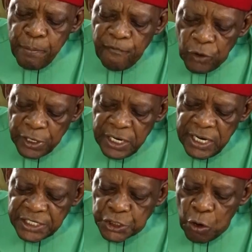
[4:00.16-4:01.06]
for the
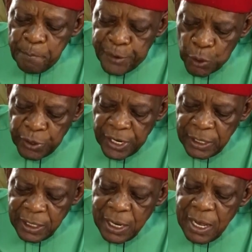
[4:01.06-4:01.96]
nation
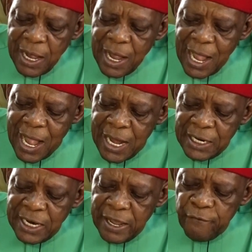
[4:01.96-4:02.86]
building
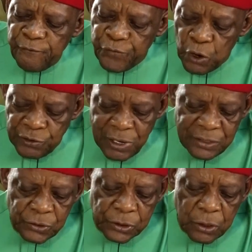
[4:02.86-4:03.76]
and in
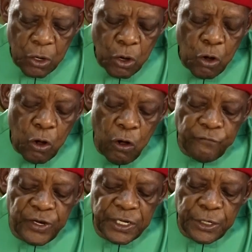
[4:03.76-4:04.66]
furtherance
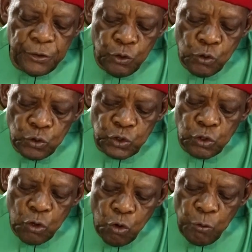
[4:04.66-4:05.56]
of the renewed
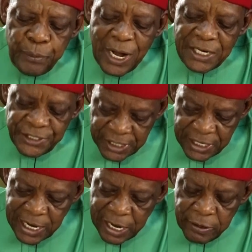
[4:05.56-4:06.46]
hope
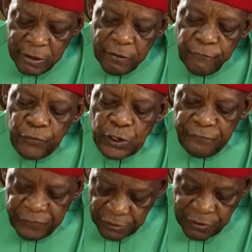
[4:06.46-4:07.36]
agenda for the
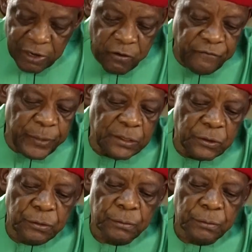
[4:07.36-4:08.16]
federal government.